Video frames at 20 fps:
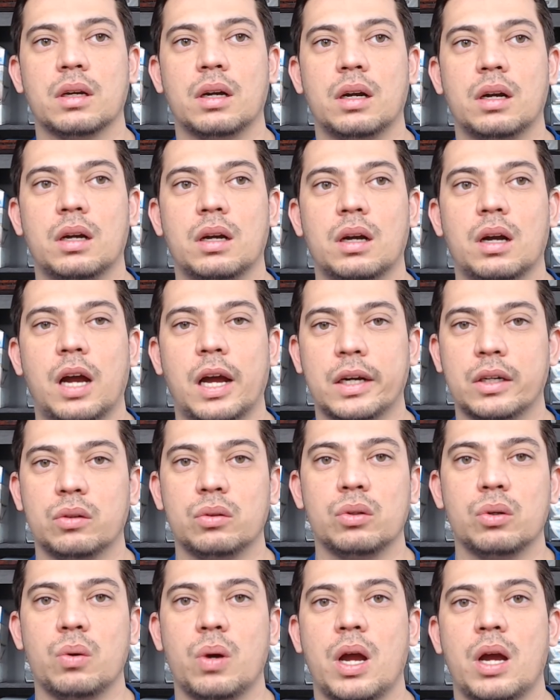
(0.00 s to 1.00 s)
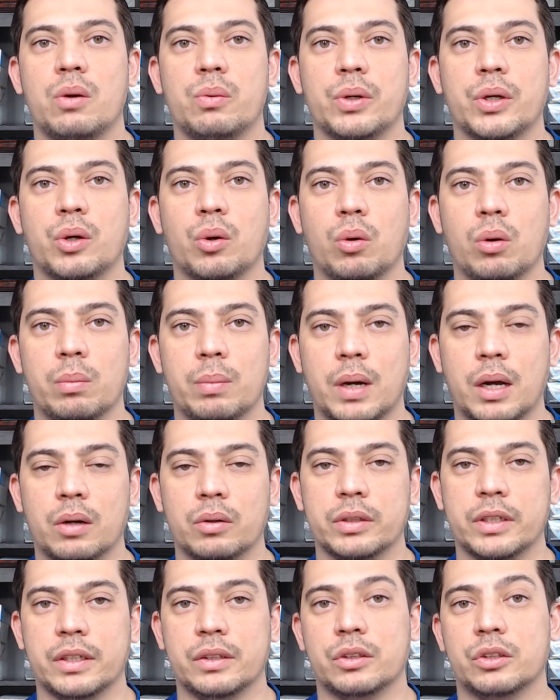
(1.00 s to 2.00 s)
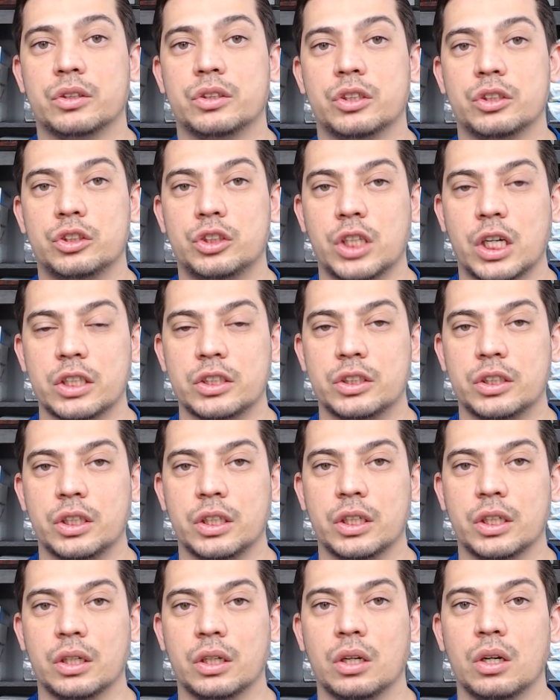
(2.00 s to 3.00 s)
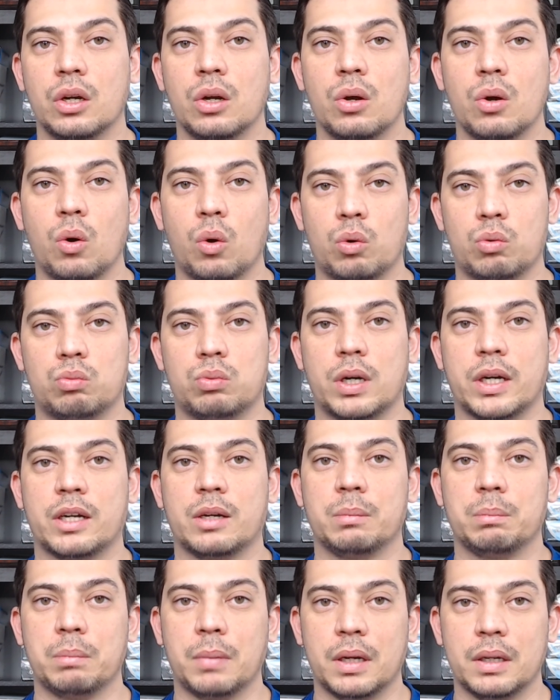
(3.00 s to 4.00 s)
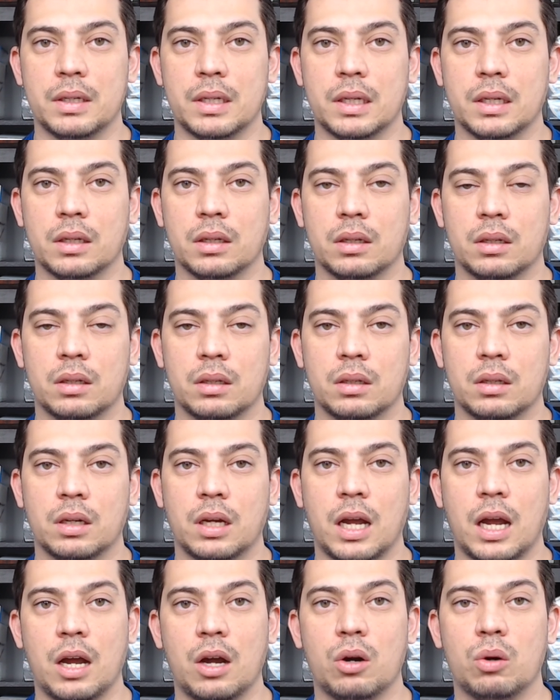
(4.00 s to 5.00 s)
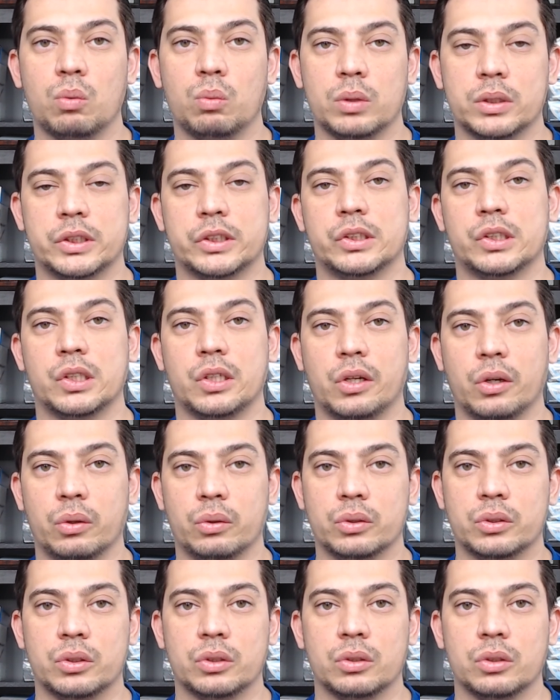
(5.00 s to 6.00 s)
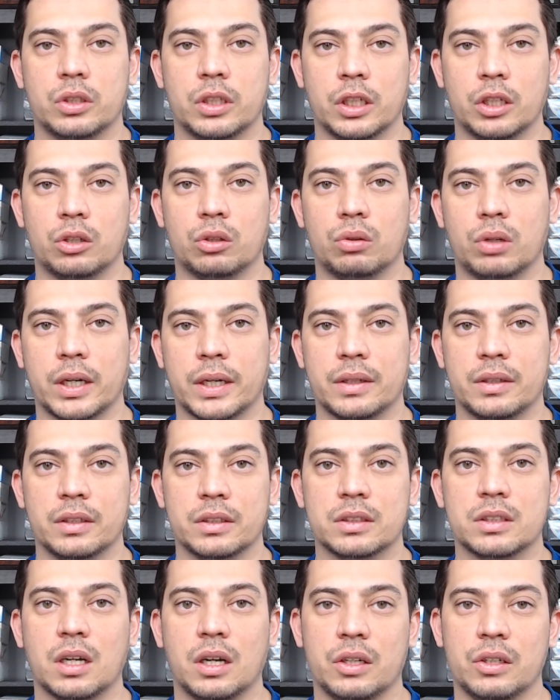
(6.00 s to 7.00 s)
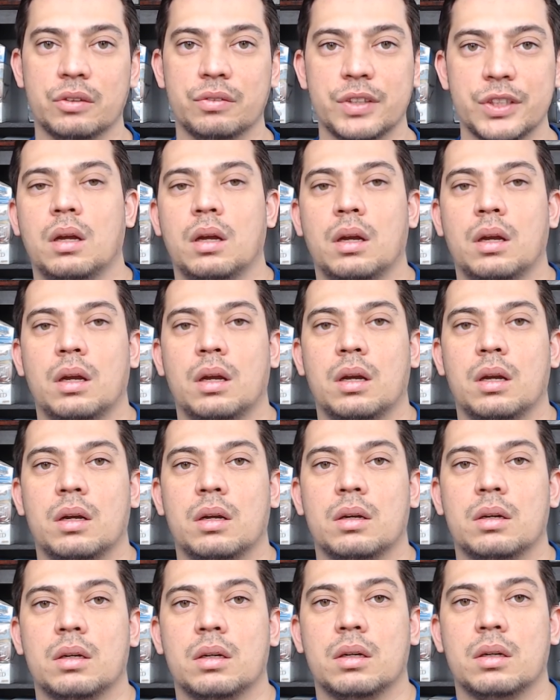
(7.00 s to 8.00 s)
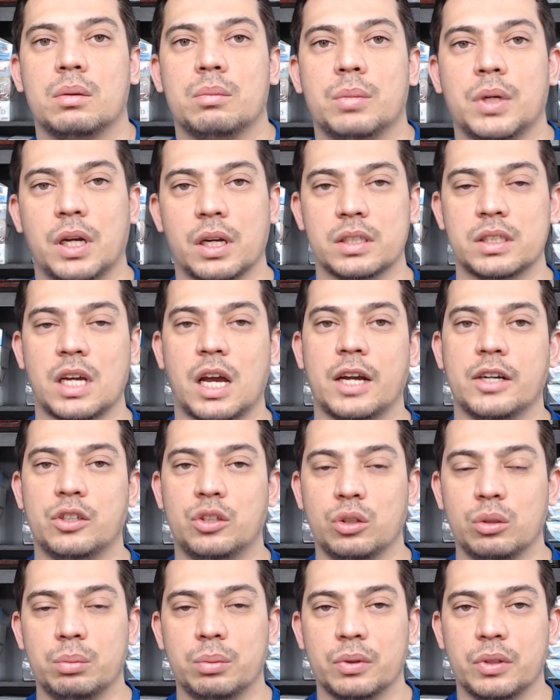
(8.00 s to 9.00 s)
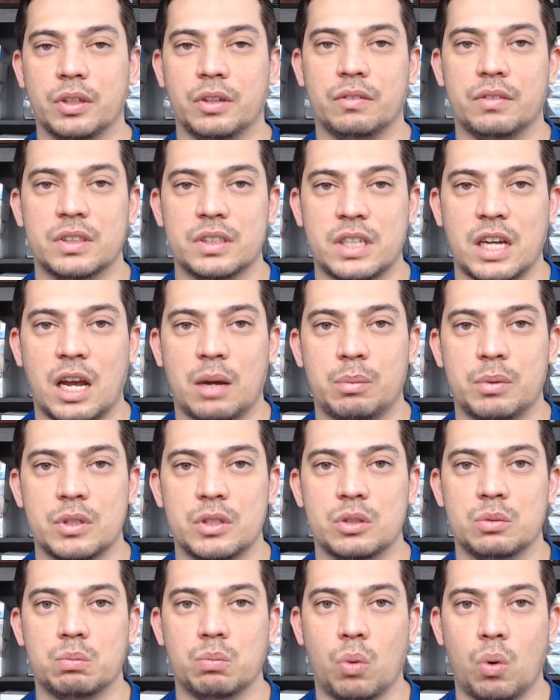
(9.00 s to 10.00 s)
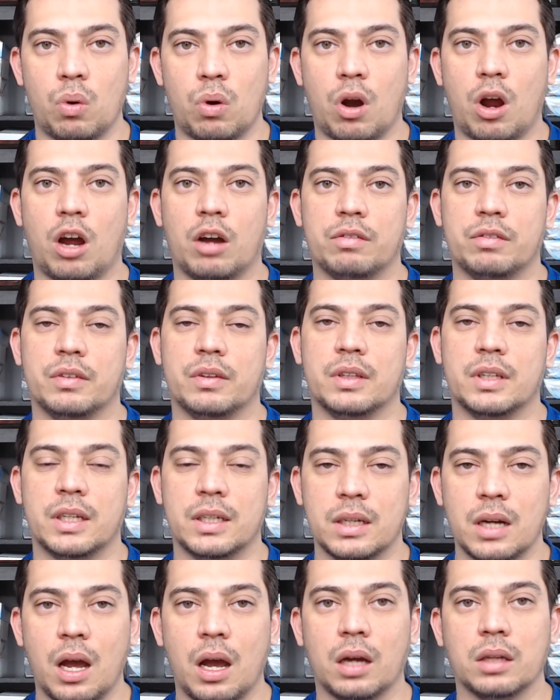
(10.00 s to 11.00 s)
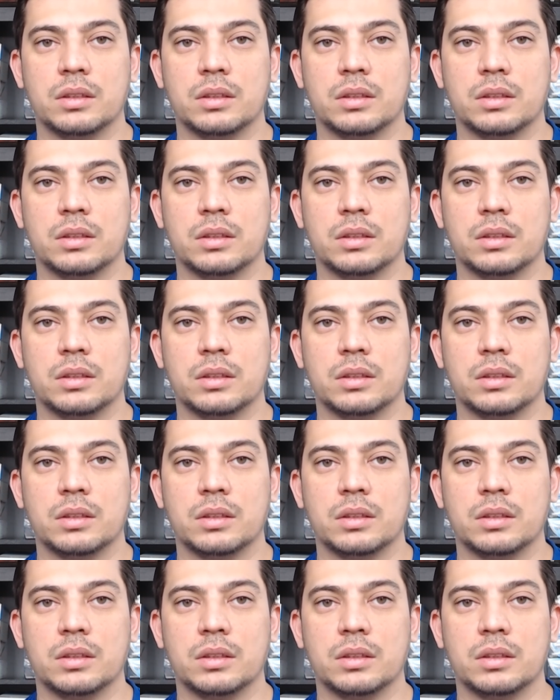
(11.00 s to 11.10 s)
I don't know how we go about either suggesting or recommending how Wizards of the Coast can correct this kind of issue, because I do believe this happens more often than not